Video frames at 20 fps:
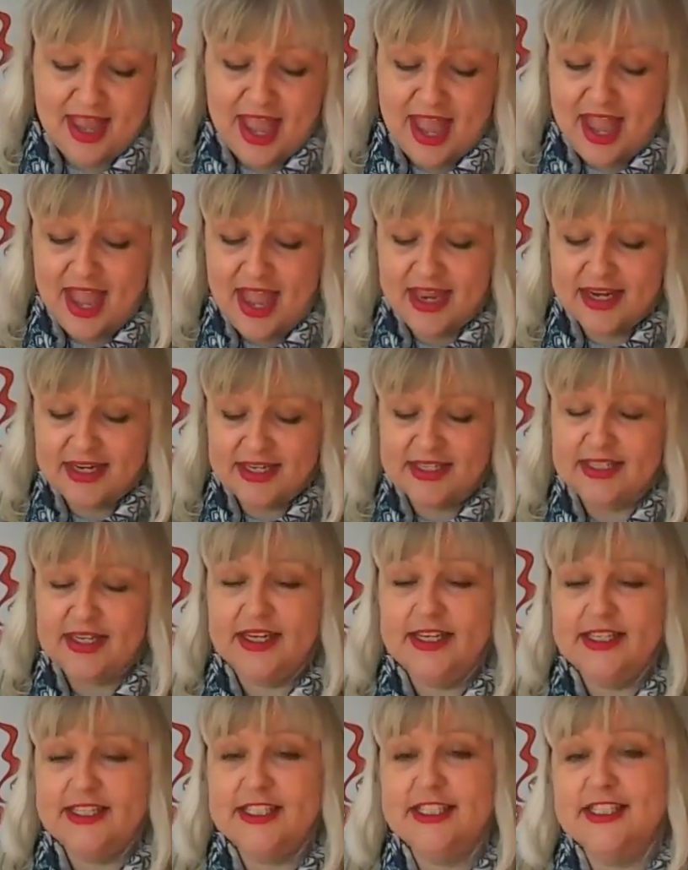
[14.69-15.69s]
And
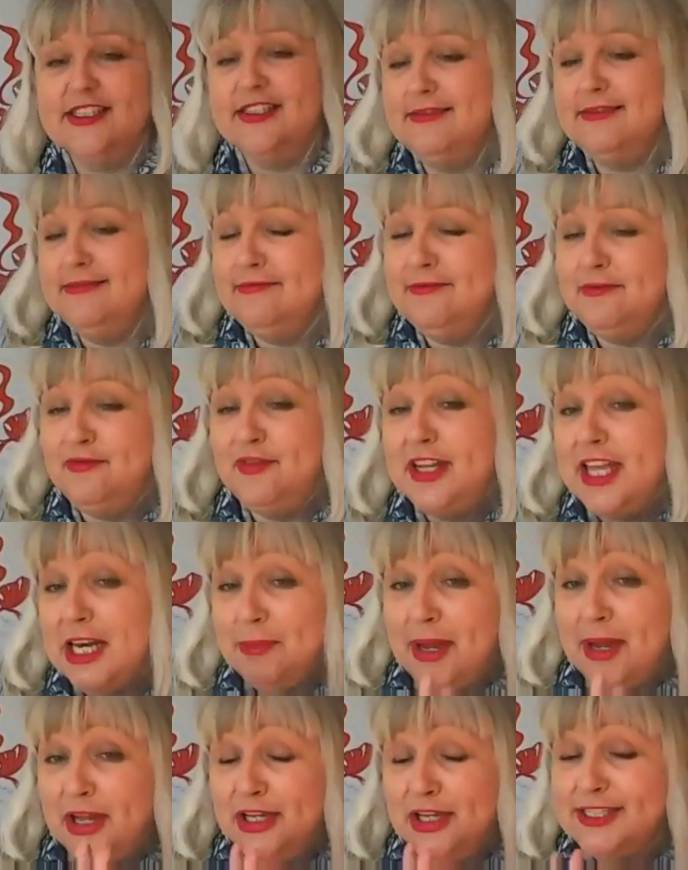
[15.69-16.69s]
it's forget
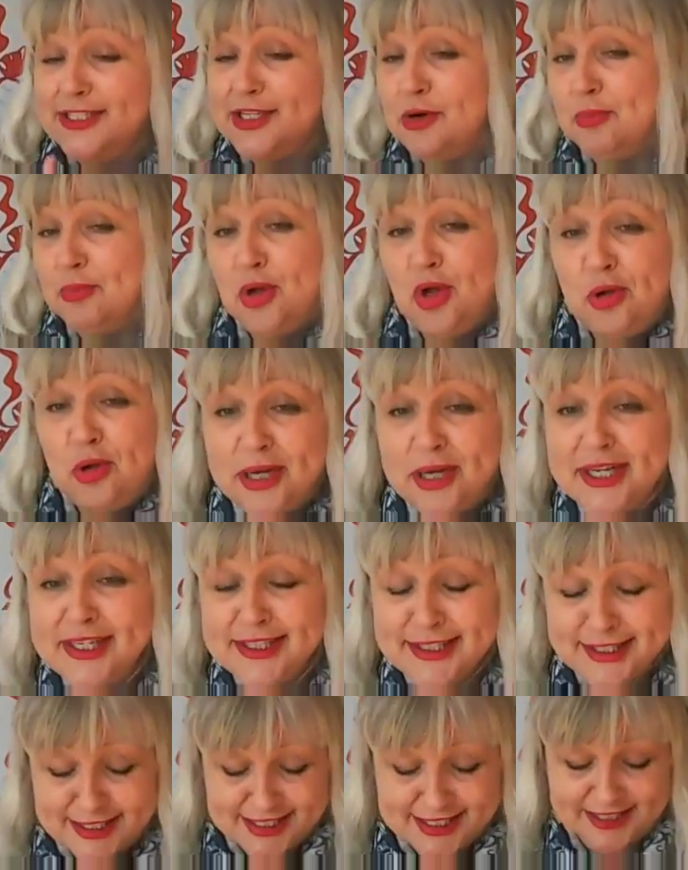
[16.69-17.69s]
about your sole
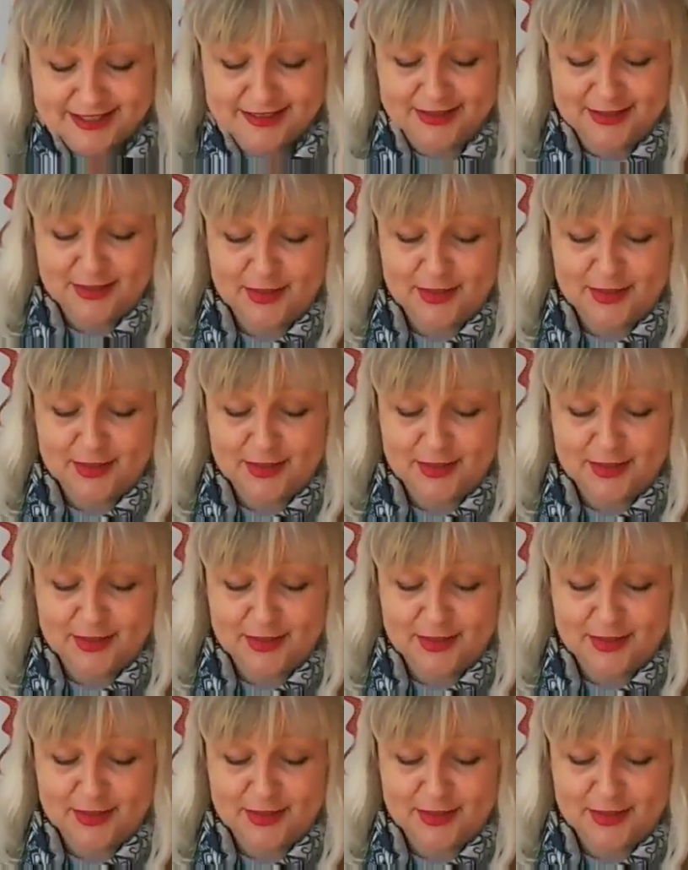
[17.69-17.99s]
purpose.